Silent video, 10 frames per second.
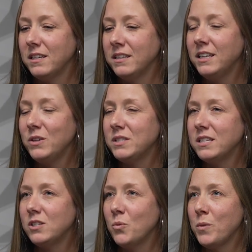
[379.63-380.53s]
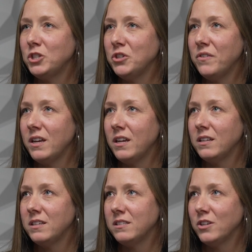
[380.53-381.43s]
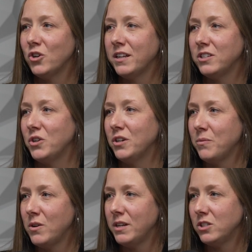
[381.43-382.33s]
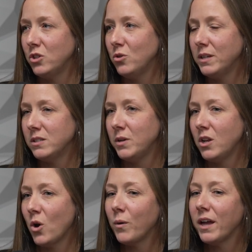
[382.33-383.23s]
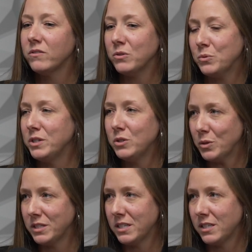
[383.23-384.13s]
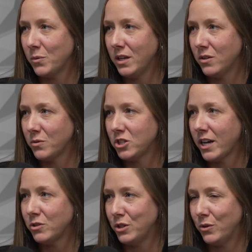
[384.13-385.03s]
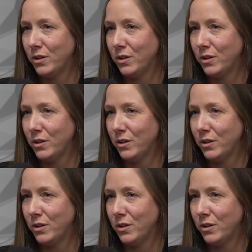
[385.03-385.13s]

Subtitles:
like you said, so much of it is the credit to our community too, because we know we have those resources that we can reach out to.